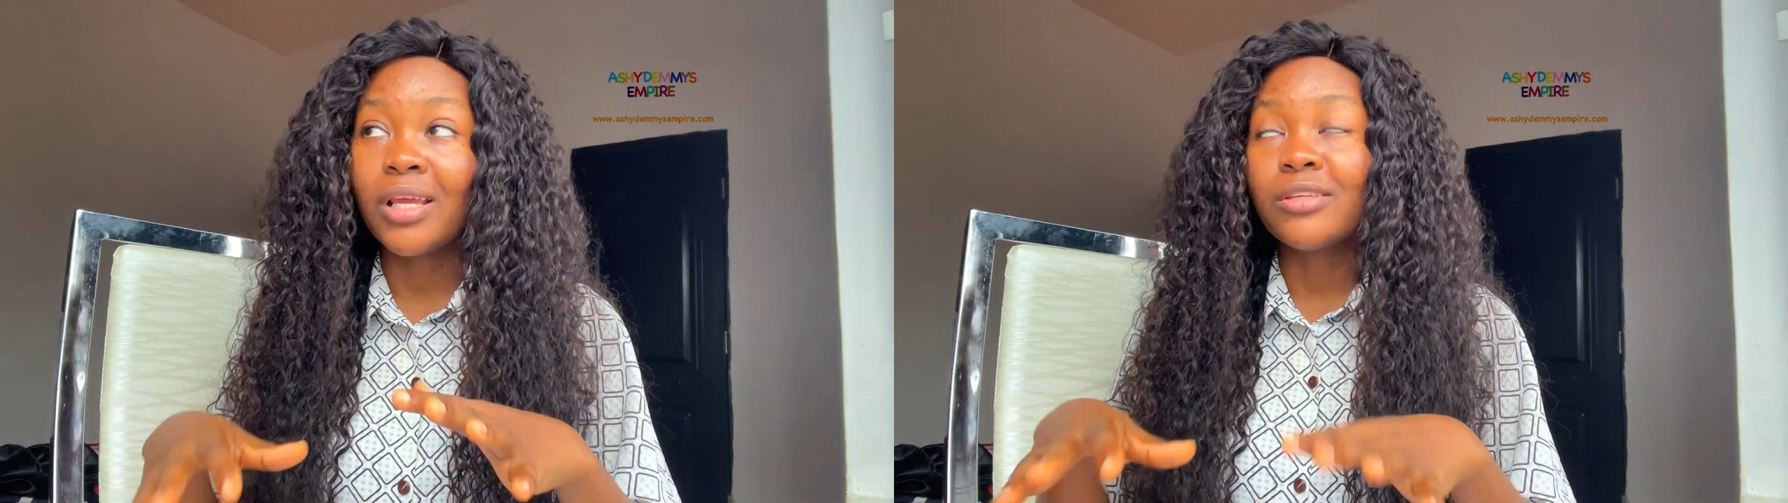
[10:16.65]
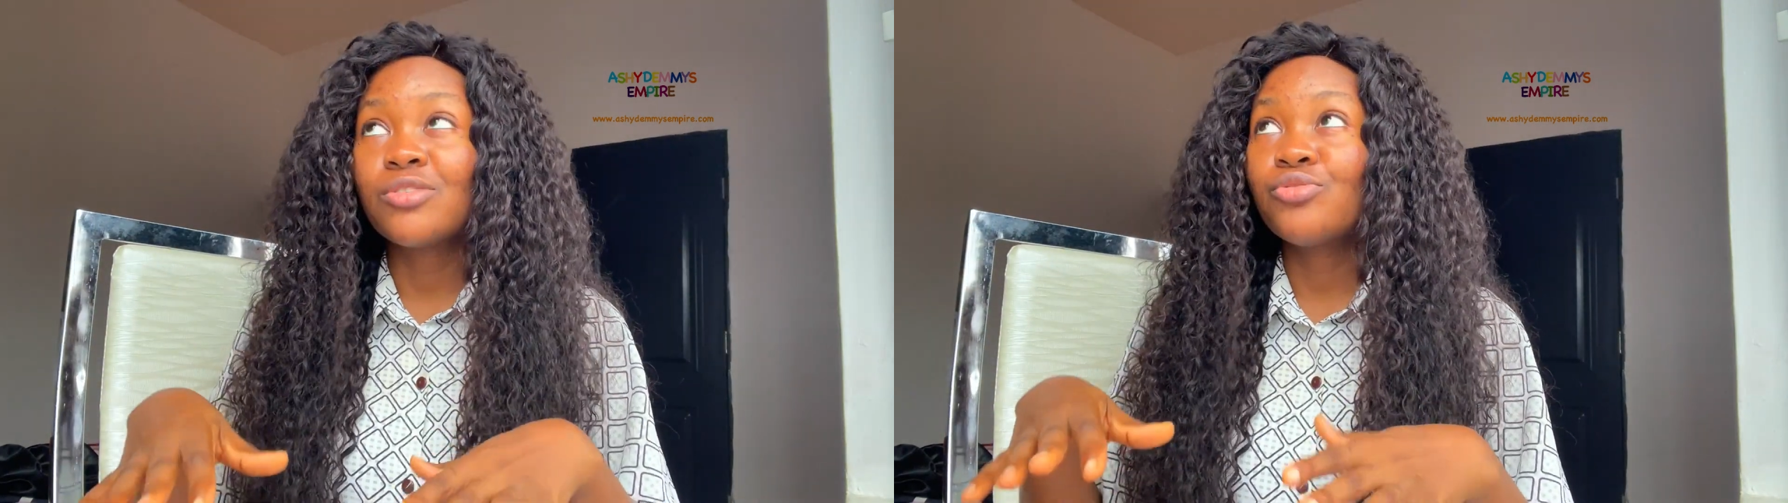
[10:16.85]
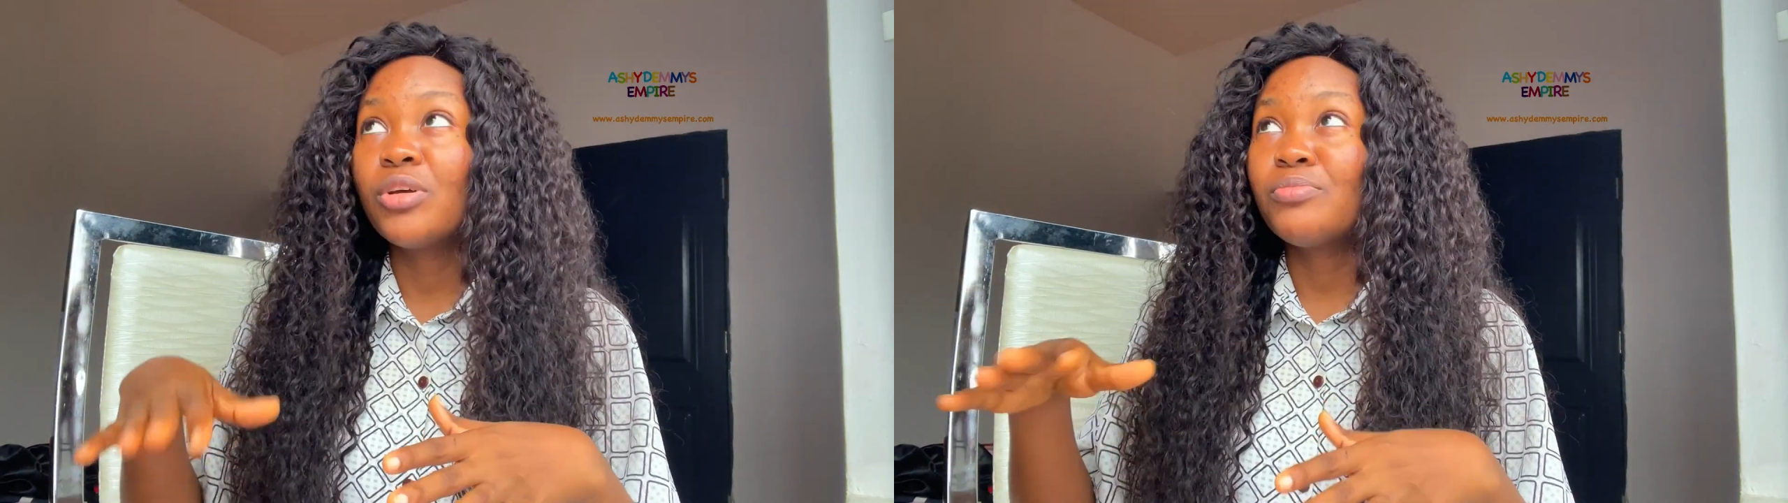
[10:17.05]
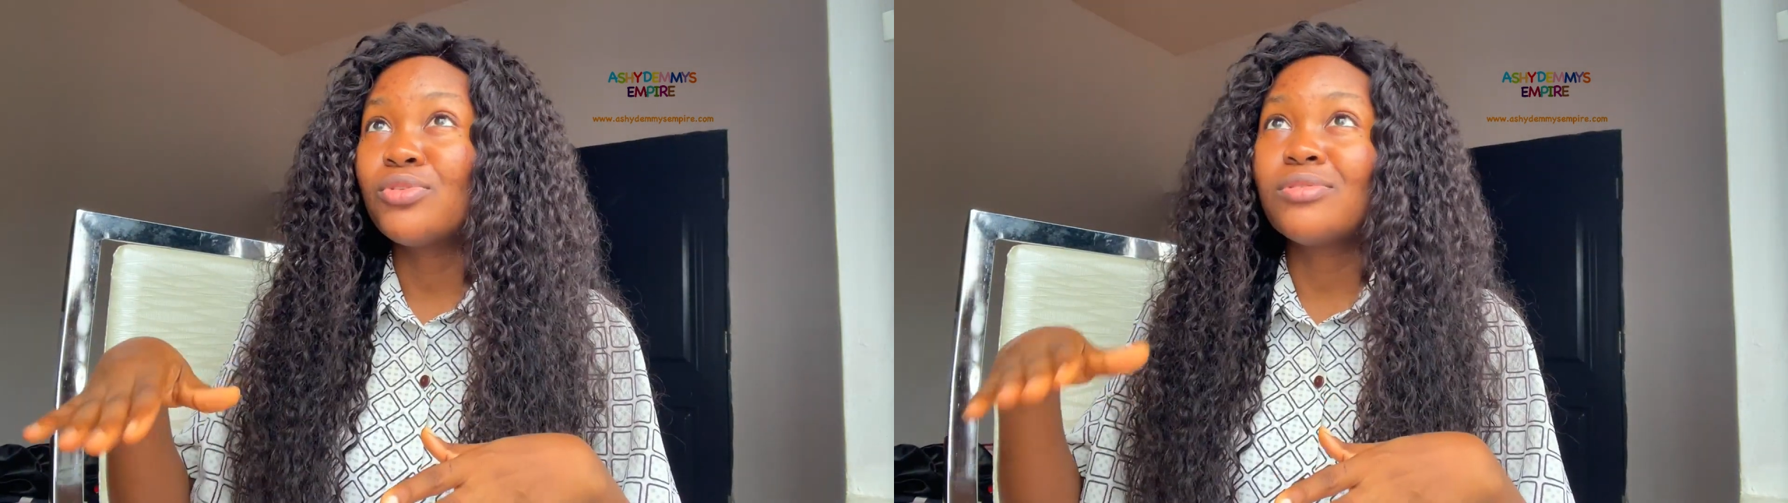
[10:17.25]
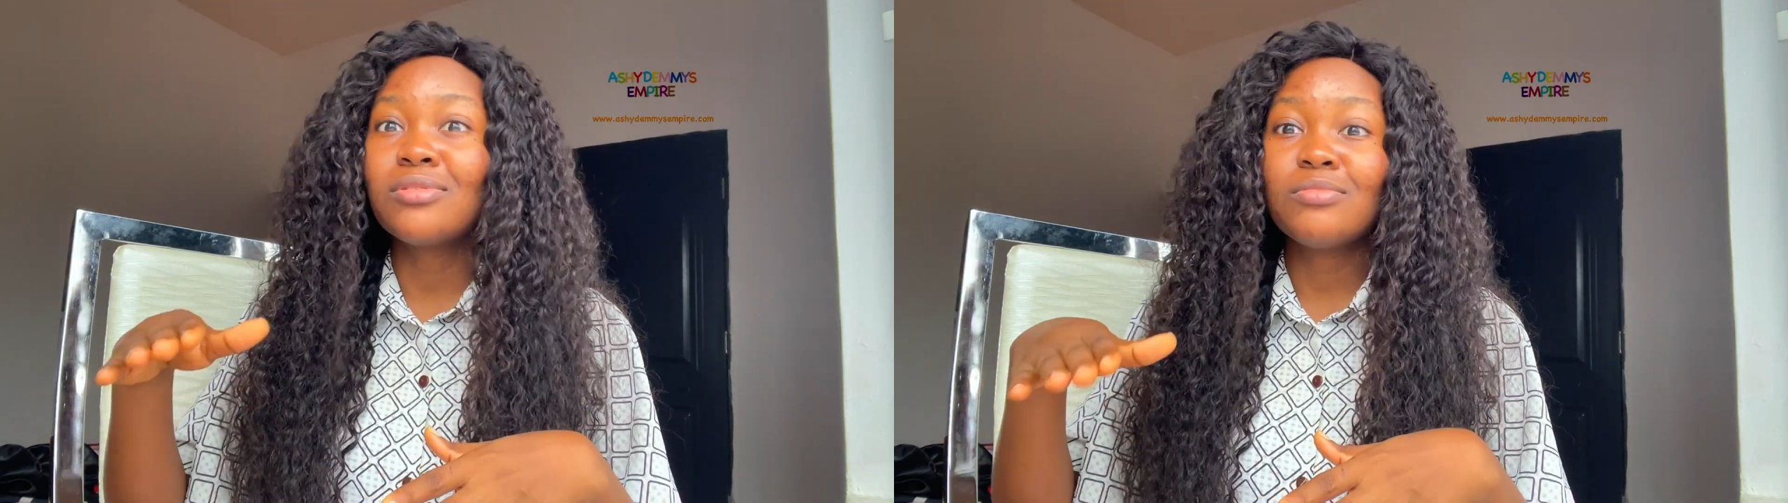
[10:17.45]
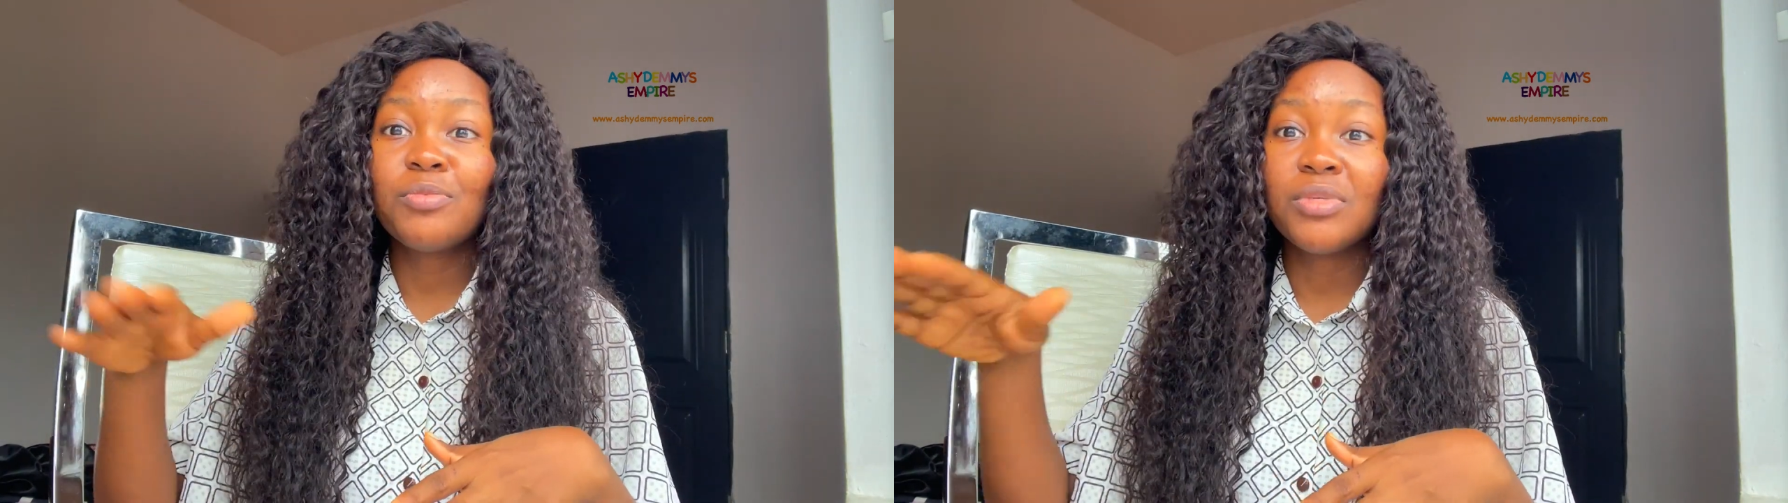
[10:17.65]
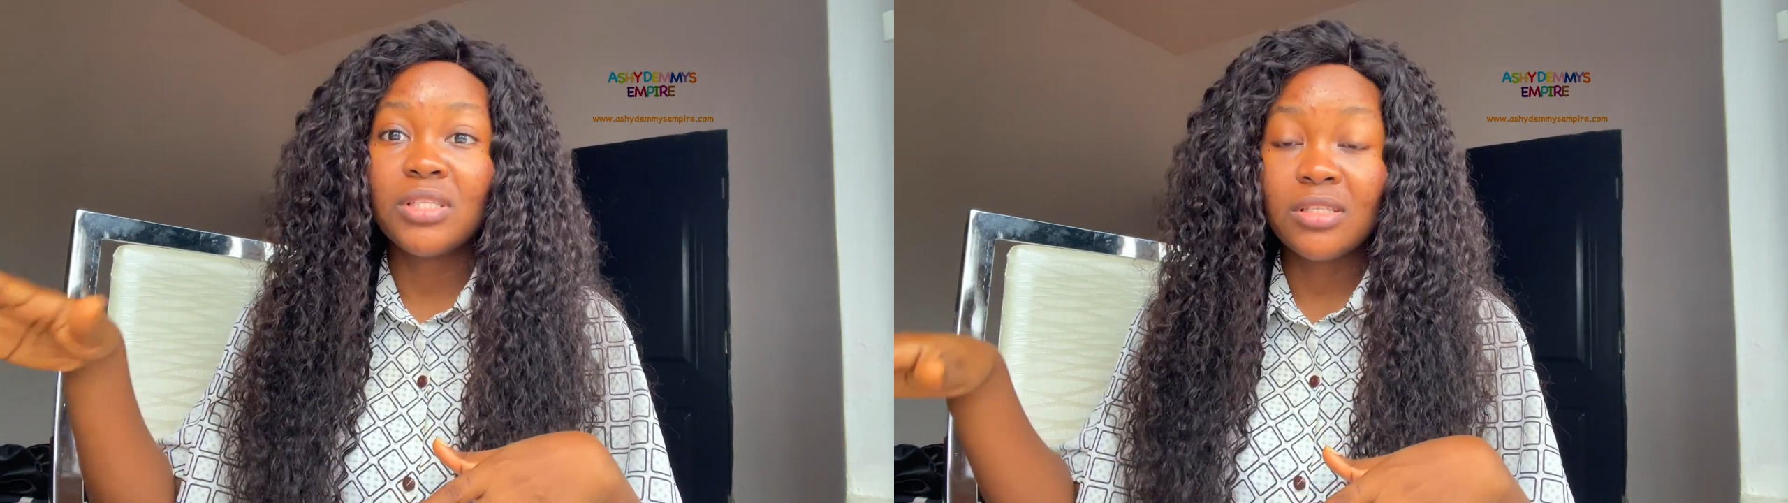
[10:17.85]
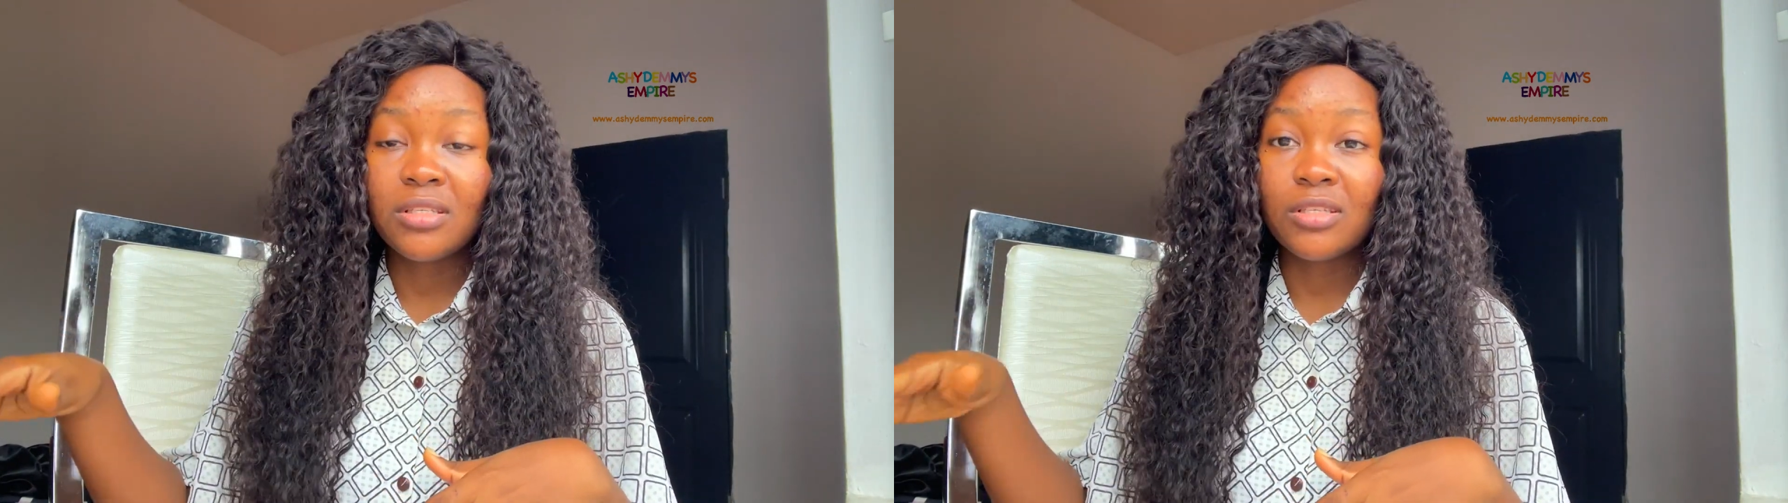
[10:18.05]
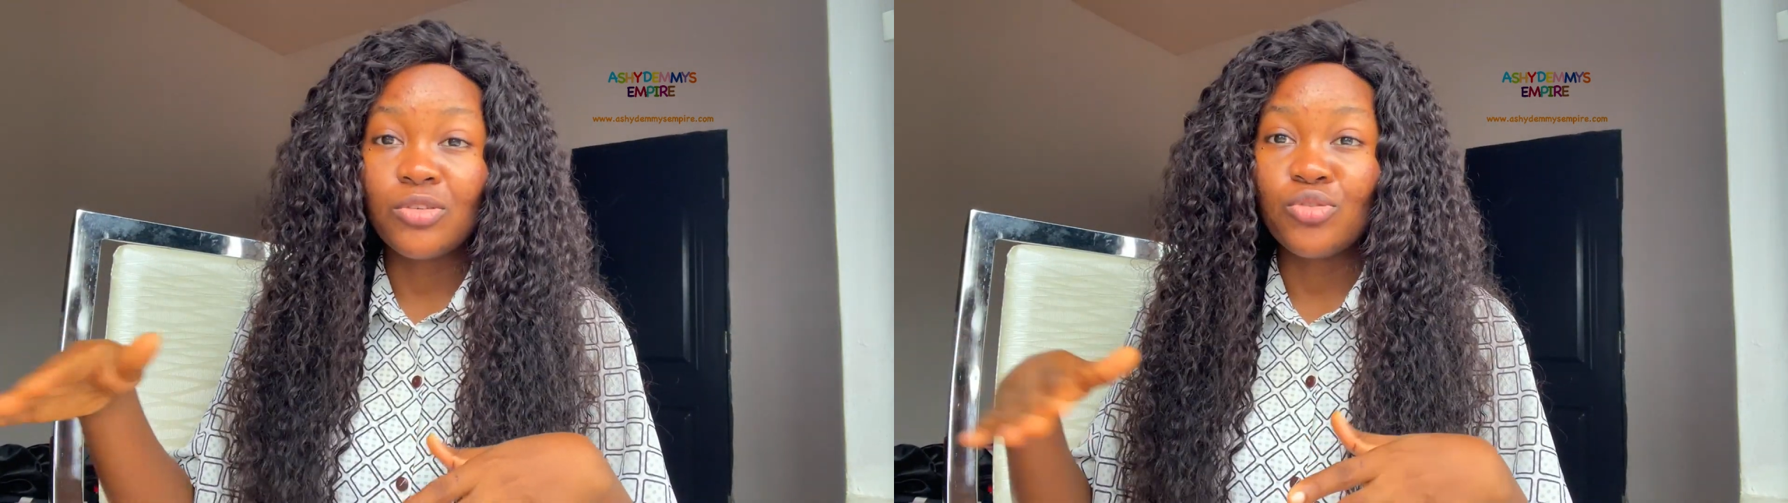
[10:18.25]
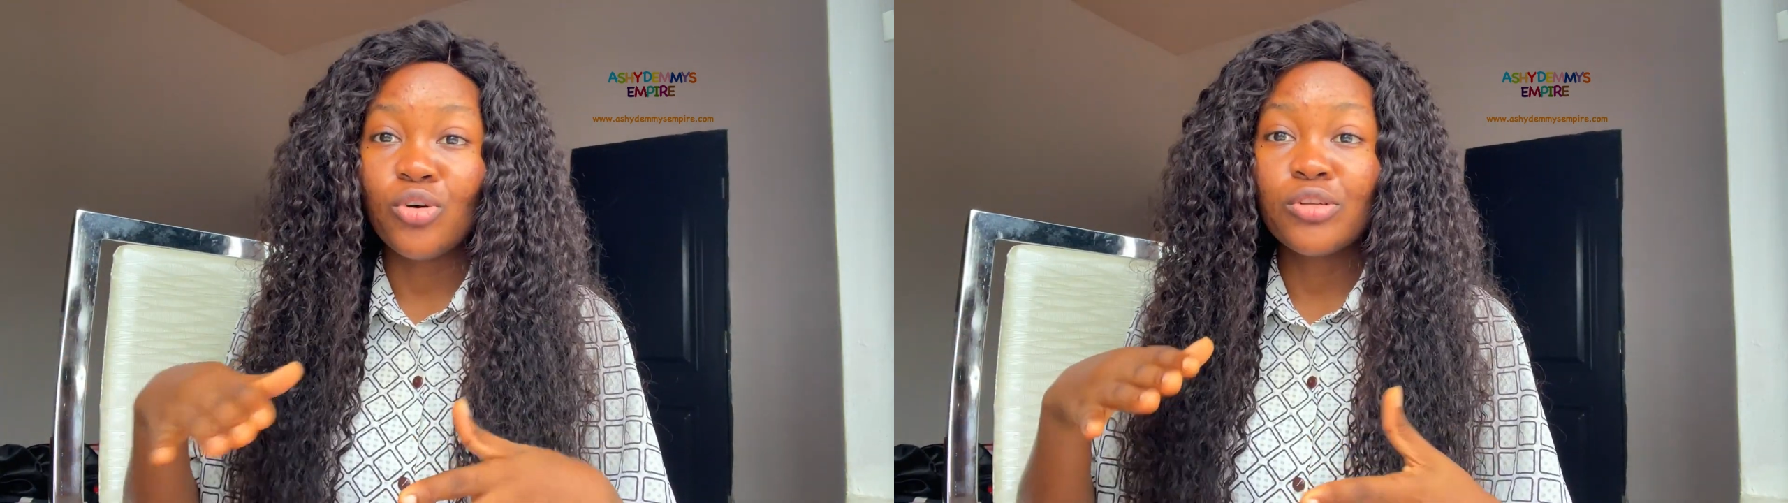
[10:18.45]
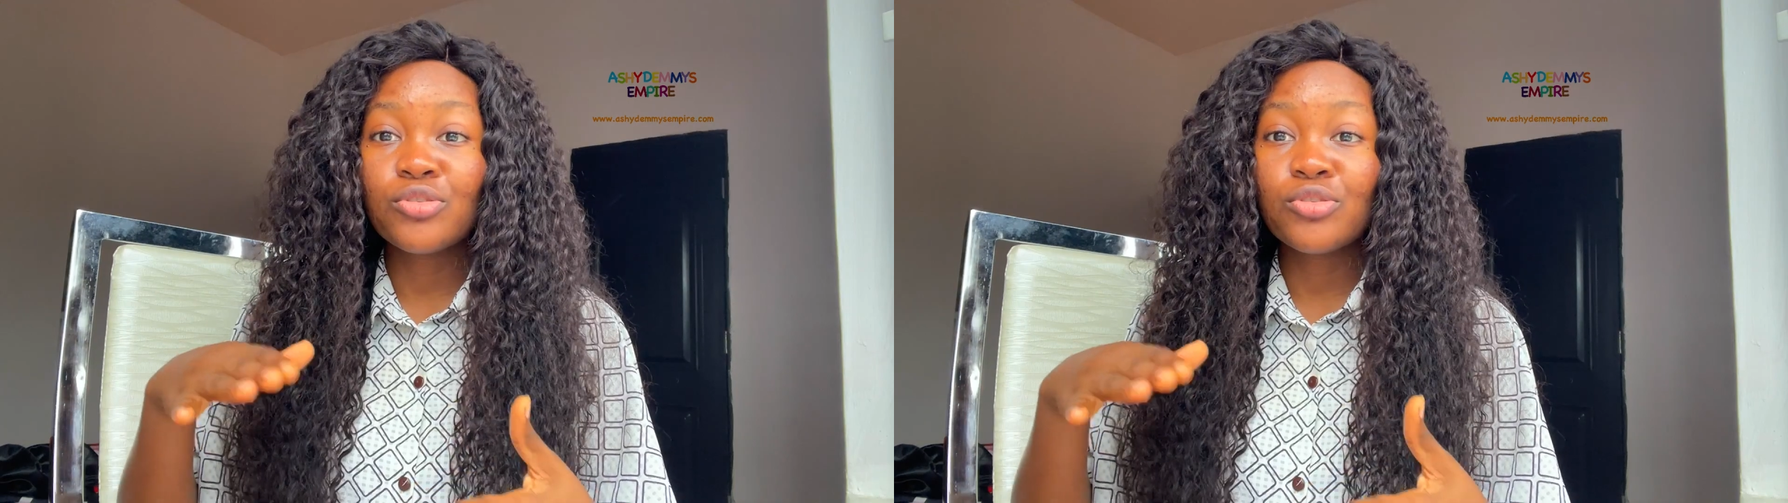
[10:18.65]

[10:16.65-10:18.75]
like children between maybe this thing, you know,